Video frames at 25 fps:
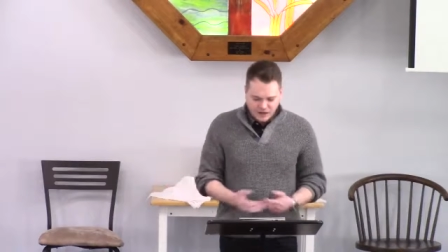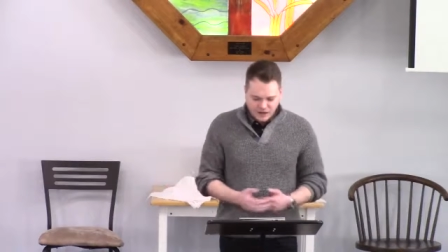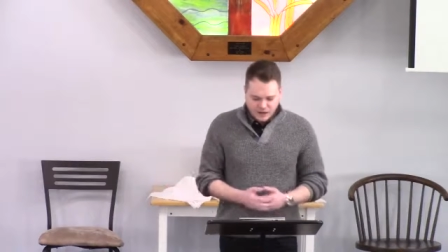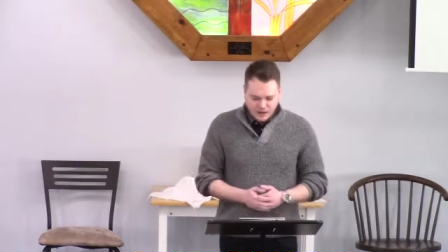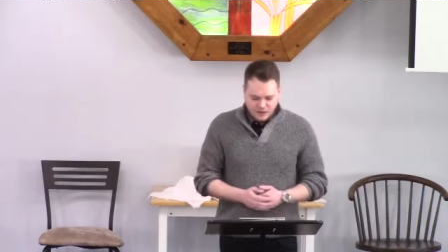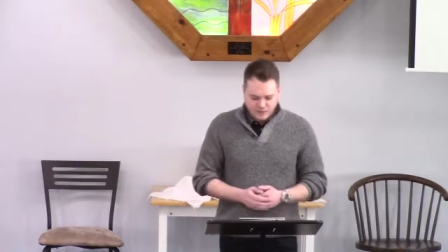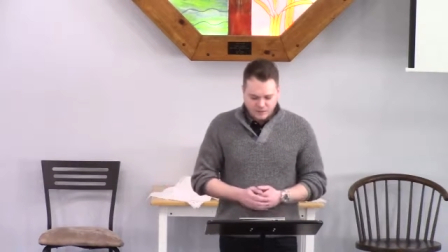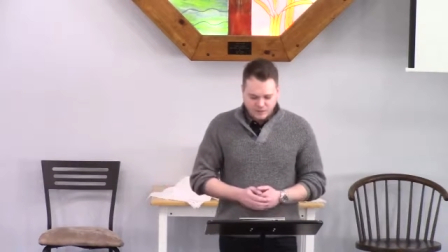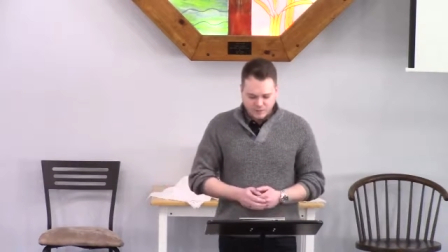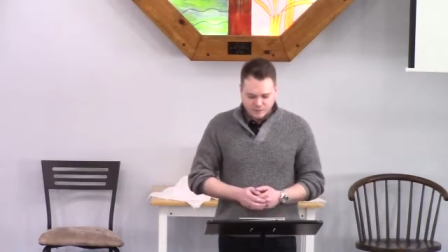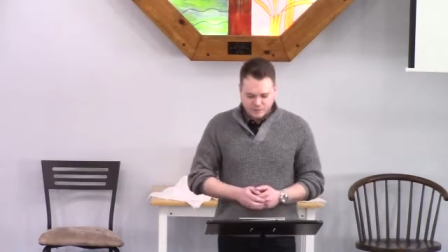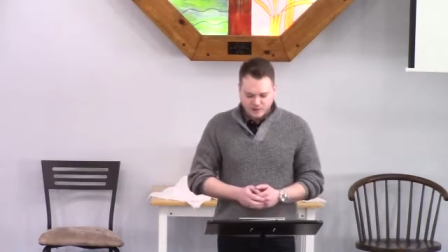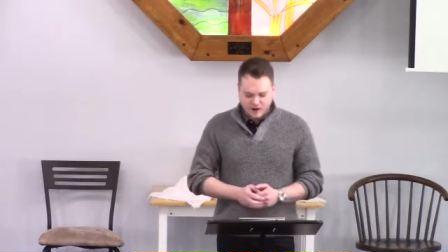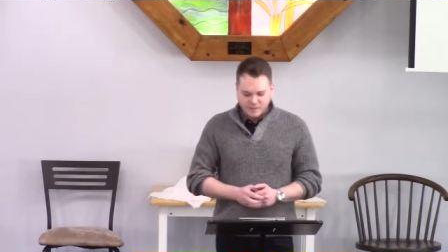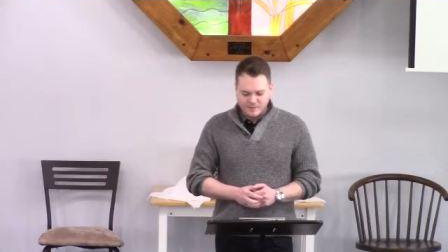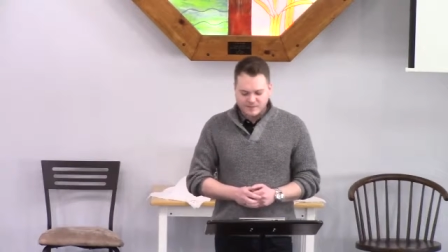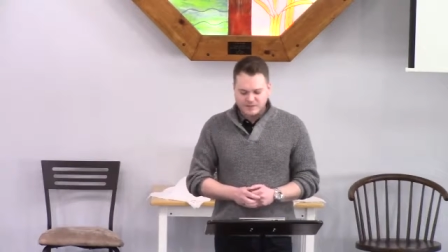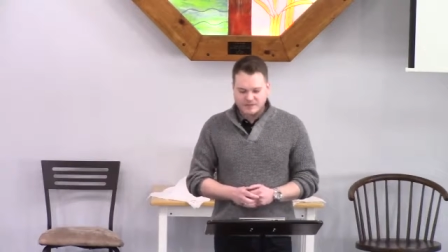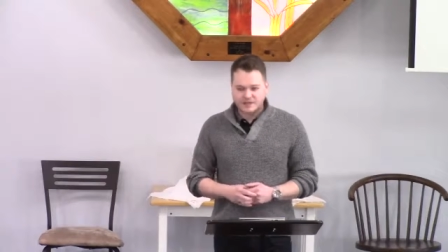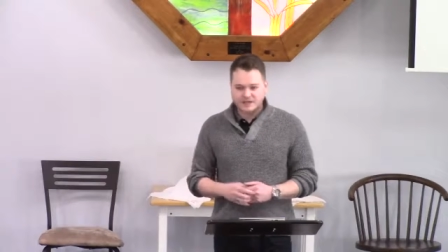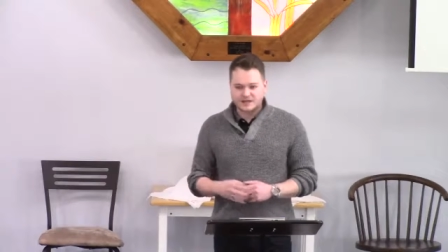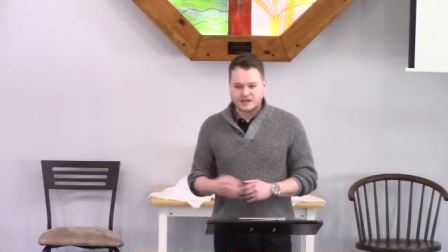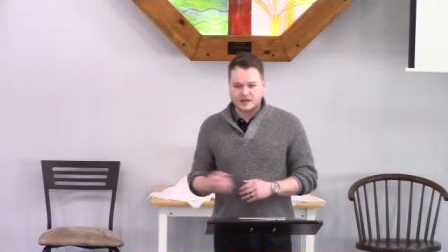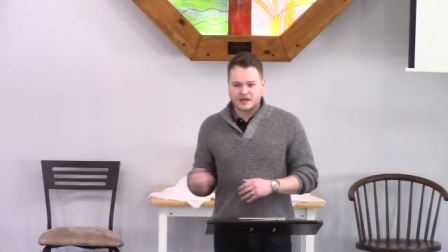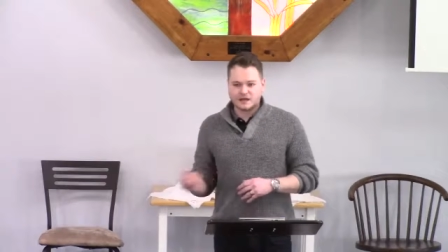Uh, it was a
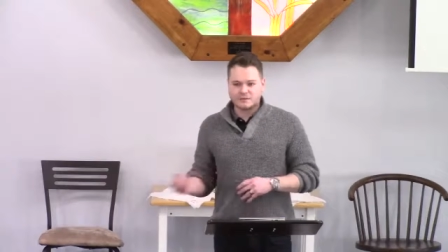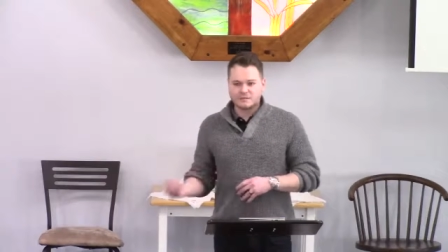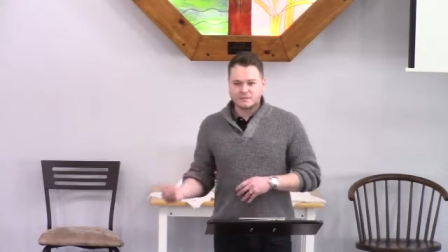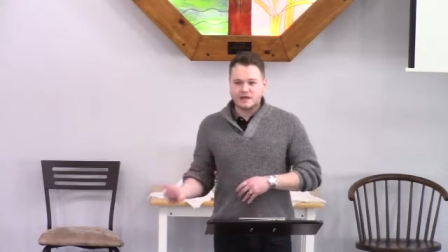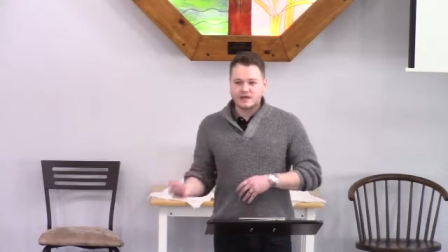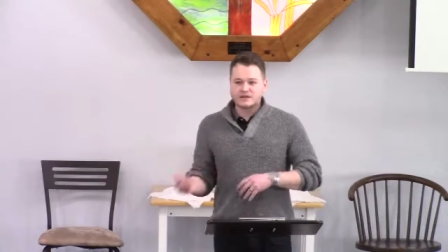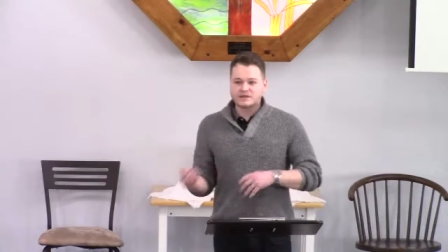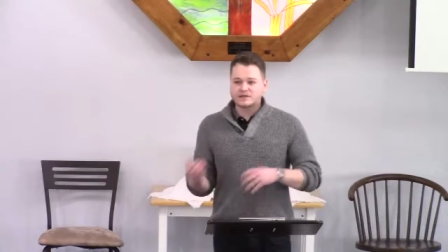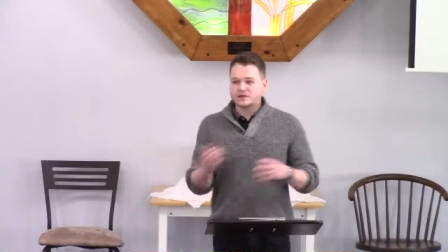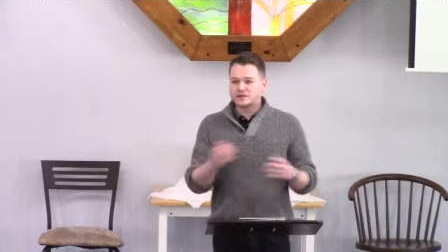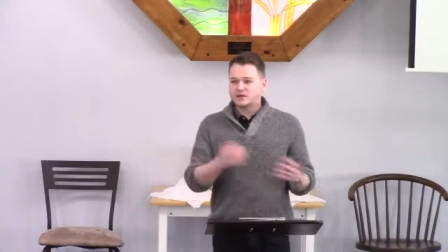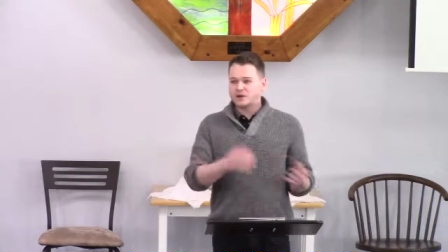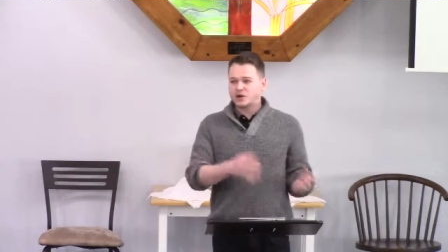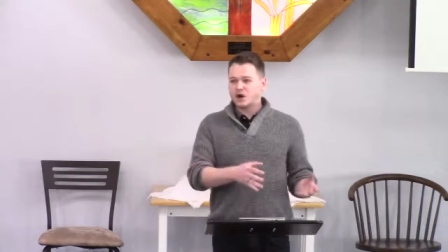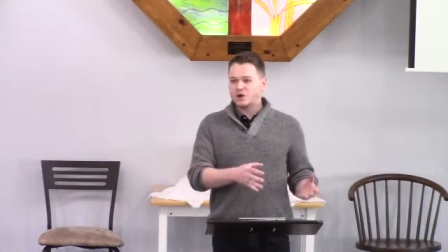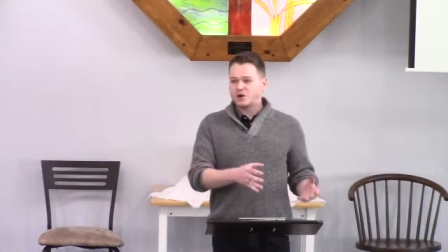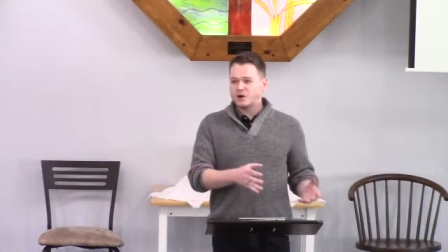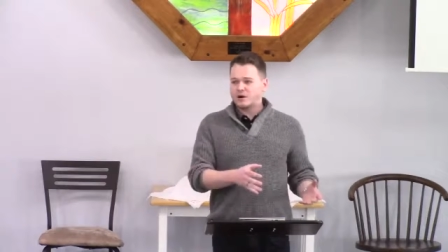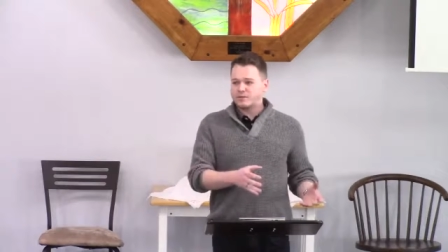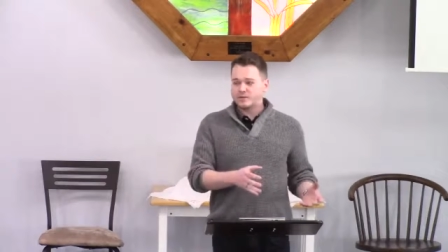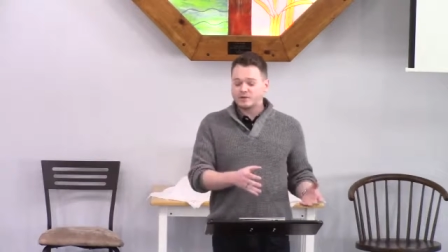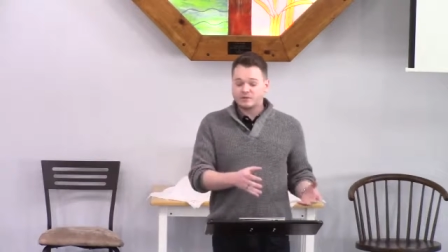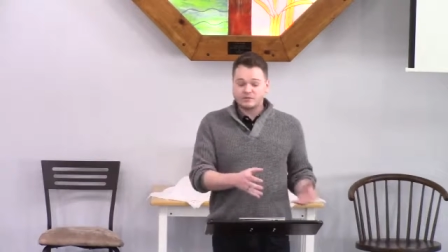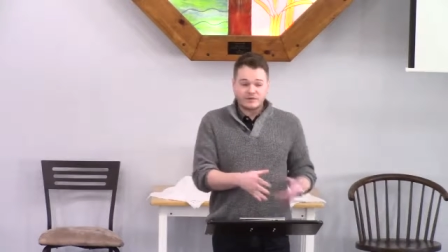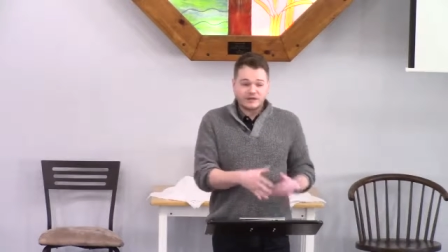promise that God made to
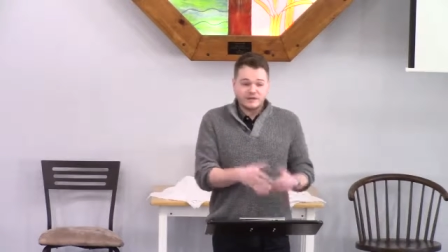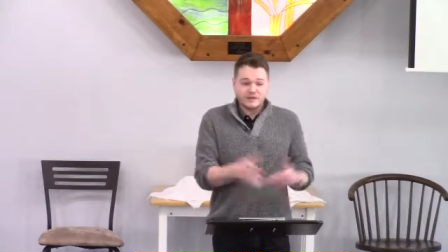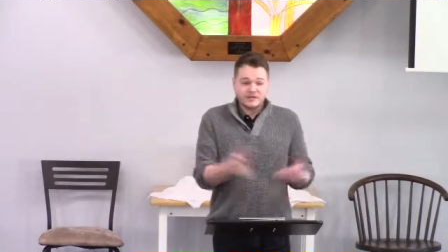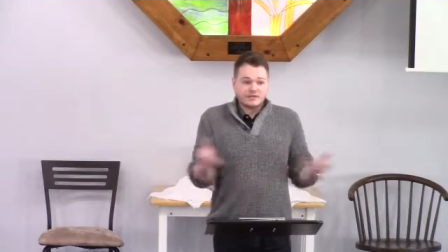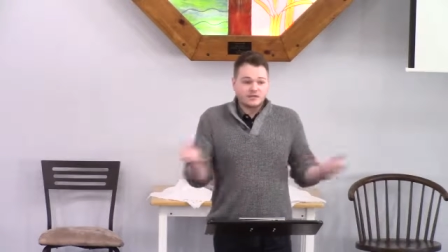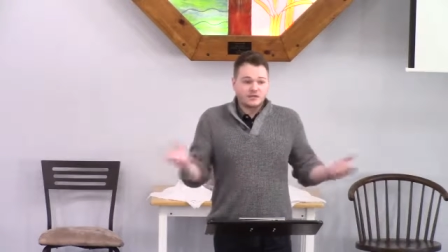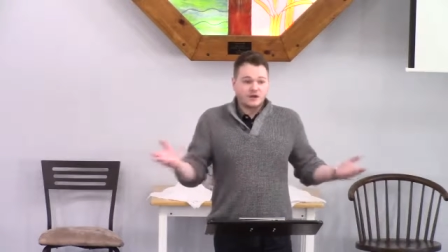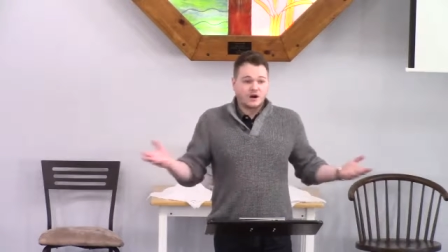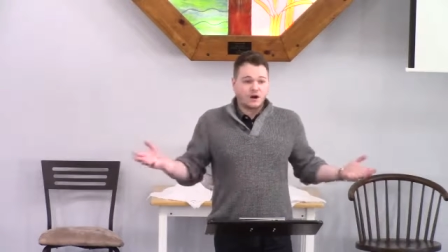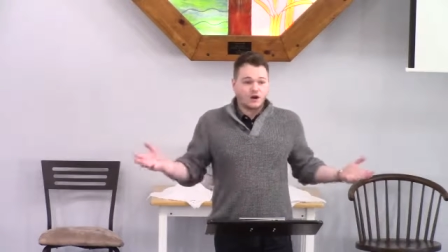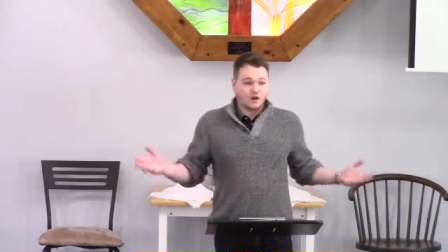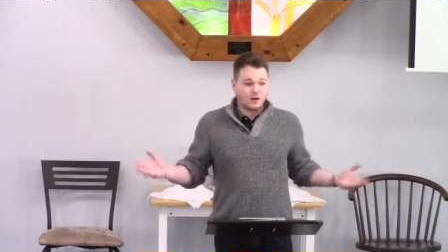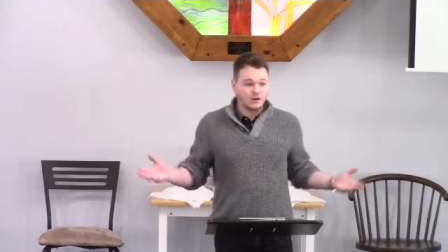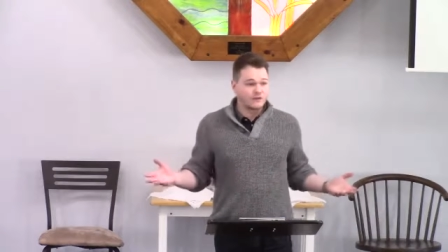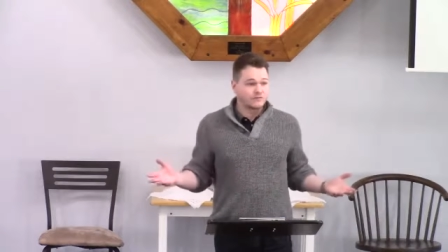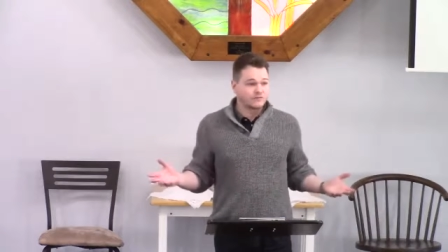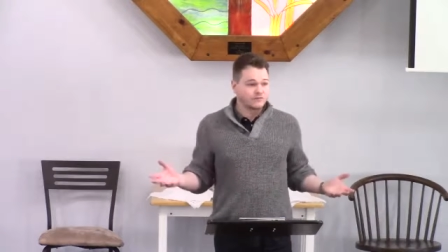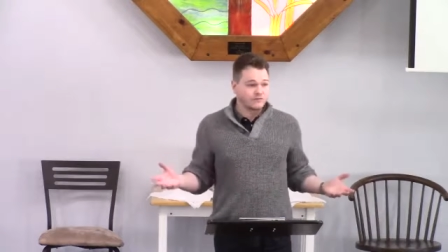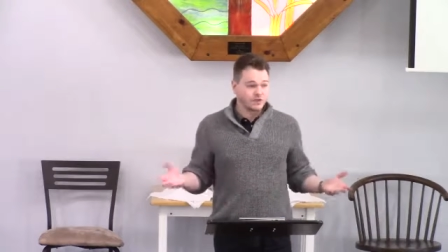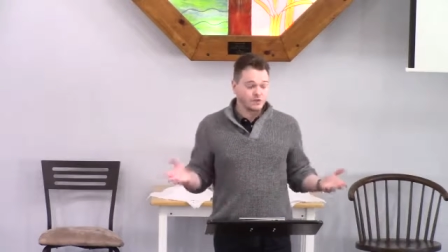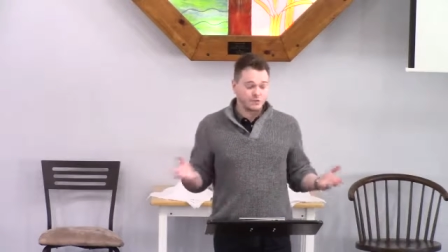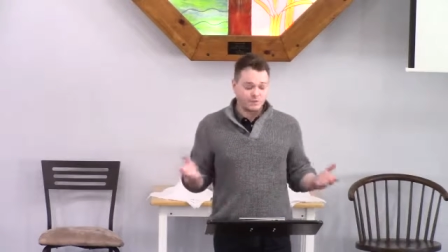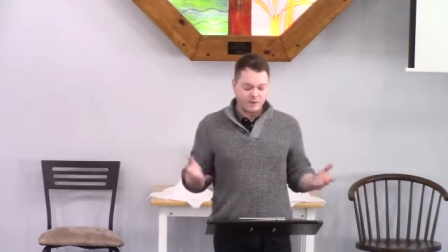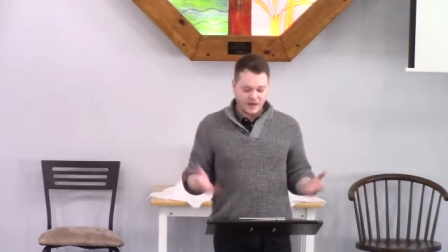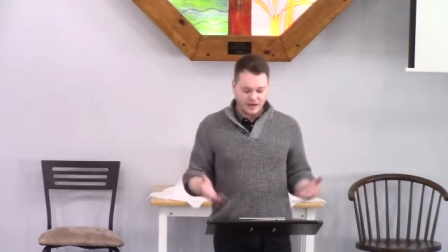Noah, but really to all of
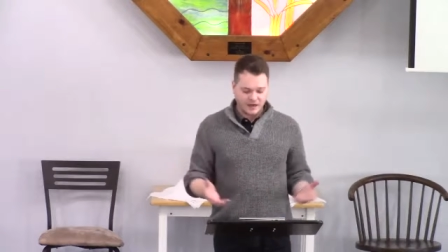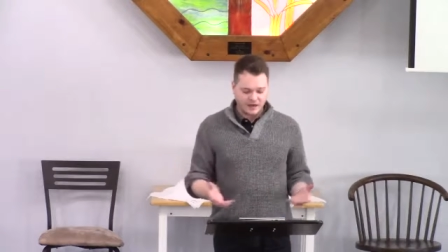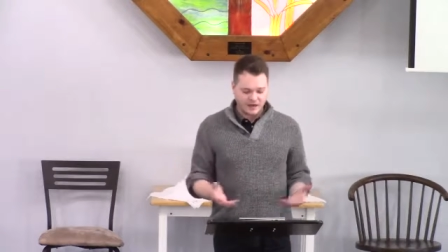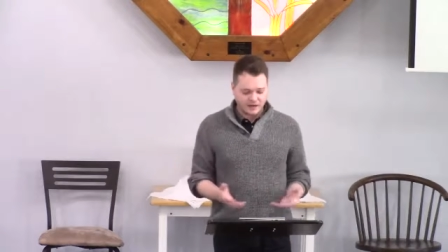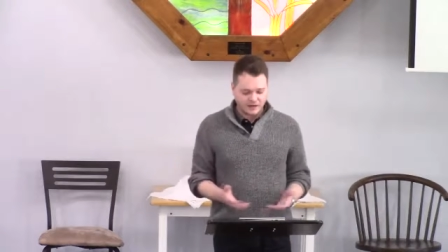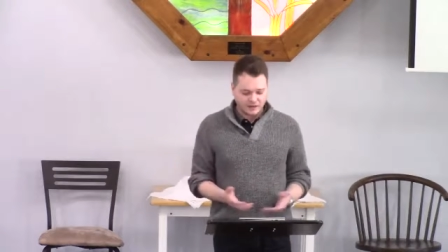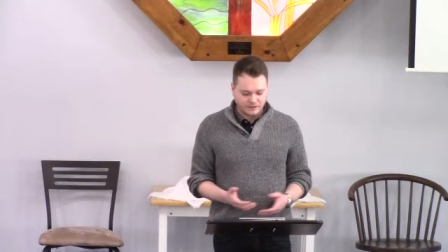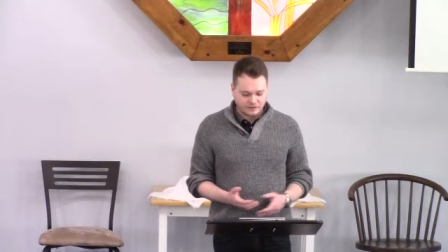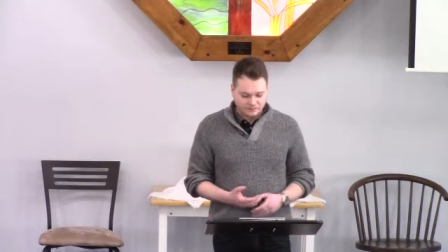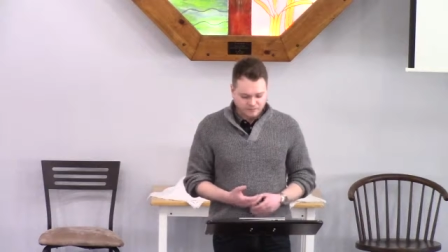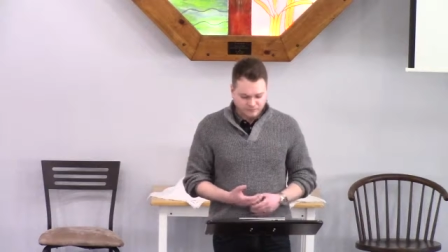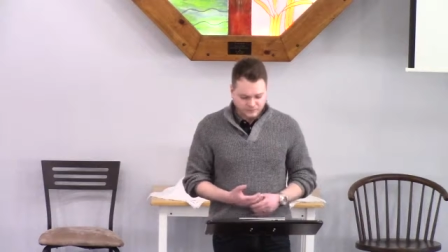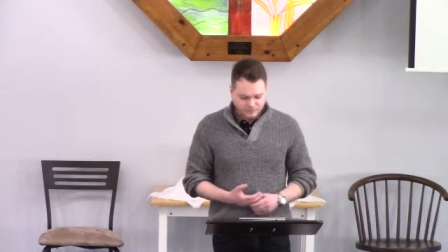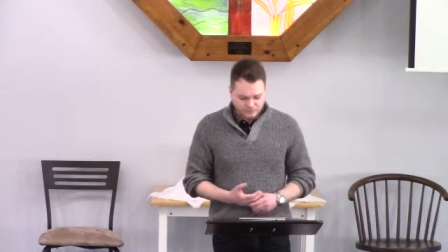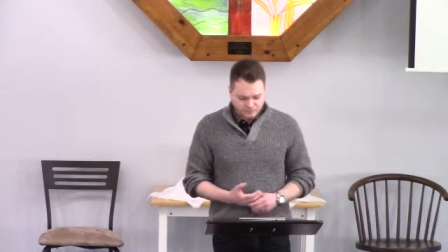humanity,